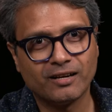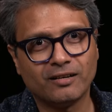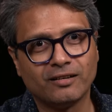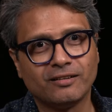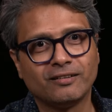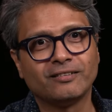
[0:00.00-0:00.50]

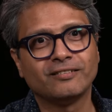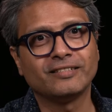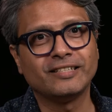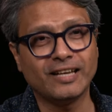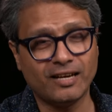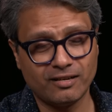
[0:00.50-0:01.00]

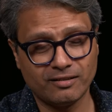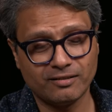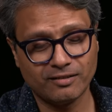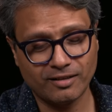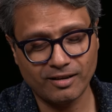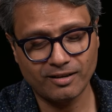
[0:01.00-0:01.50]
It
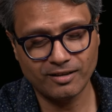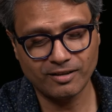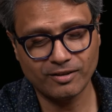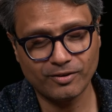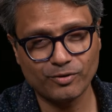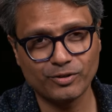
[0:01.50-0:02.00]

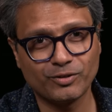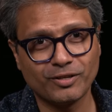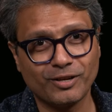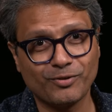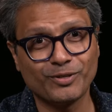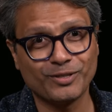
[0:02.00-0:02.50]

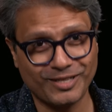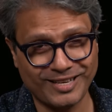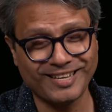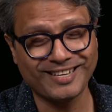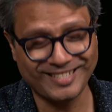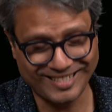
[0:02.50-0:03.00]
was,
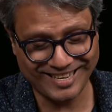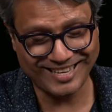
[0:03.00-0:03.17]
yes.